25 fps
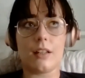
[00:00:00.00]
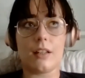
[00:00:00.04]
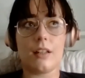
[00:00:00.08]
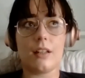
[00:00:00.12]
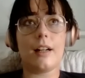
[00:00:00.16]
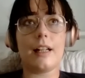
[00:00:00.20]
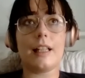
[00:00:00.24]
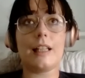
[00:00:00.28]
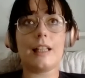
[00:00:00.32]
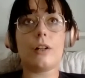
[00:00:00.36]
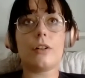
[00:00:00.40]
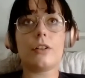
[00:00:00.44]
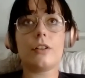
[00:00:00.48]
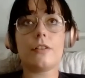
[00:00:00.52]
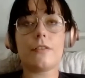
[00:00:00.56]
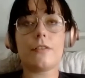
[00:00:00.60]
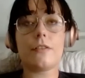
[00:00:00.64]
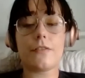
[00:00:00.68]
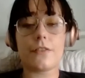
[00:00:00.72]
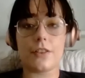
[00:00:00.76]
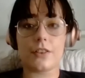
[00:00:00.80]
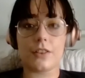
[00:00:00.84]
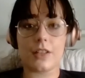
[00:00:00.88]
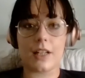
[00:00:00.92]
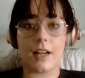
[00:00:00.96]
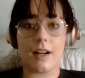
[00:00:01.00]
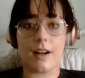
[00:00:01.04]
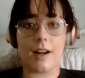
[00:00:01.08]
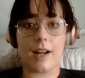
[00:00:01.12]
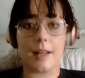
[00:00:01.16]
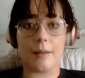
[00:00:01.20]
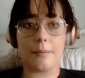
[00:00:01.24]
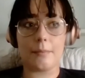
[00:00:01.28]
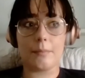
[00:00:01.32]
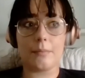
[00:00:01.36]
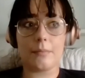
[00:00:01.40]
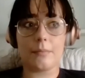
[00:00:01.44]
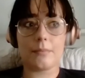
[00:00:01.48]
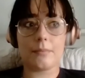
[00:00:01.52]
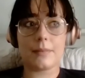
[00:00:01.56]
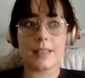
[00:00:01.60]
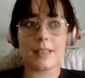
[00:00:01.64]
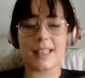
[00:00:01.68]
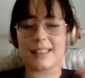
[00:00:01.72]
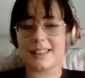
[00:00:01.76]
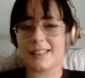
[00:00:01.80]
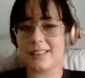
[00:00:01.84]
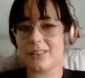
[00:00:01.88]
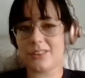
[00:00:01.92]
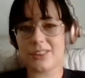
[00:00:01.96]
a lot of the time,
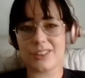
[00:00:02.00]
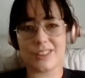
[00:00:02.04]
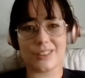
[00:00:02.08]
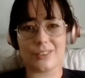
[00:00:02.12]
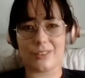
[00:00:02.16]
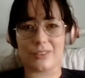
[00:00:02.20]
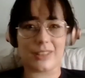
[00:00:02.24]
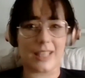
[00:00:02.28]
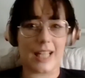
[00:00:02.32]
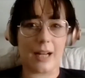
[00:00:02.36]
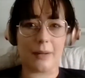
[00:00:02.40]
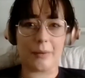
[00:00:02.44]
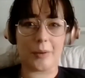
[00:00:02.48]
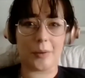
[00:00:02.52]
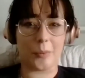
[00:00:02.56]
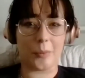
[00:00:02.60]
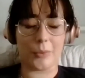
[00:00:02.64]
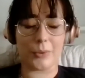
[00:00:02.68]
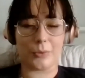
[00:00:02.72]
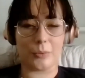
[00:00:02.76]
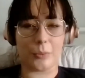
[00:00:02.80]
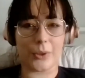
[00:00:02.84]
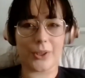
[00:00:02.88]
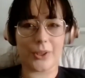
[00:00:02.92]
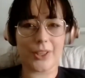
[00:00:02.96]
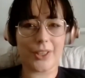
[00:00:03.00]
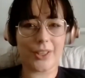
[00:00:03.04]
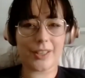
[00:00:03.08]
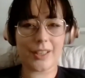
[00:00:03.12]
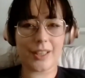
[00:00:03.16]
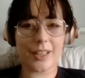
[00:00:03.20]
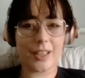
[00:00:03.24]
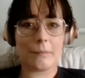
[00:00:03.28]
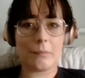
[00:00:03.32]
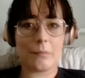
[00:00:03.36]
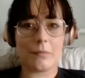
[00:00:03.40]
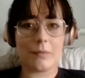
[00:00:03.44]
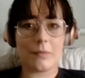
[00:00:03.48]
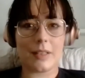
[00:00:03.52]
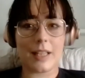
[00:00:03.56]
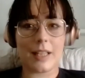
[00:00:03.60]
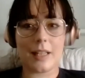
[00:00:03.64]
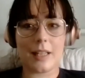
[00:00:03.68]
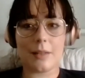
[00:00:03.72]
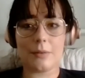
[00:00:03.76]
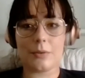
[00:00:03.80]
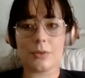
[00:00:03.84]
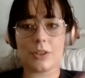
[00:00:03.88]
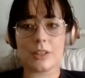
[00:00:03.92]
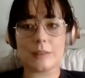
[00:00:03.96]
that's just not how it would work. It
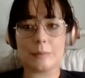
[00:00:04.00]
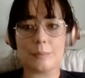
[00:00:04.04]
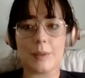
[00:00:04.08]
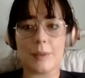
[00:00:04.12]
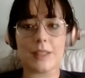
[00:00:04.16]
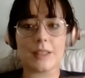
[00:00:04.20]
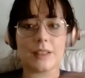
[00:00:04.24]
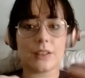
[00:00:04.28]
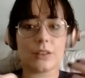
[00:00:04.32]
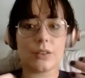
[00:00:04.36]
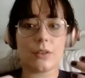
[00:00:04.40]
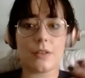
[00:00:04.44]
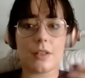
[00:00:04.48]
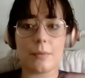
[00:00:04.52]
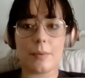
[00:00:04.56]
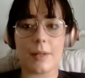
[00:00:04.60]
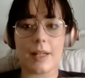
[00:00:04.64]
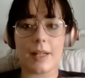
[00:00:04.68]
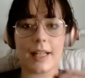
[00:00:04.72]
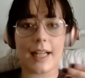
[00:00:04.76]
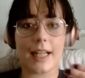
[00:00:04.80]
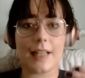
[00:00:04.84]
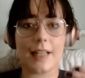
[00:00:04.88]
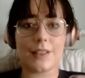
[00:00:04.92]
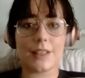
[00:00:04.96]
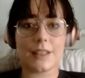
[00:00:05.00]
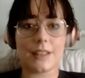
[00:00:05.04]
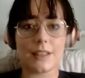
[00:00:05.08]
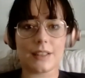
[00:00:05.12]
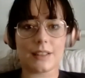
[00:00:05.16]
would just be a story where characters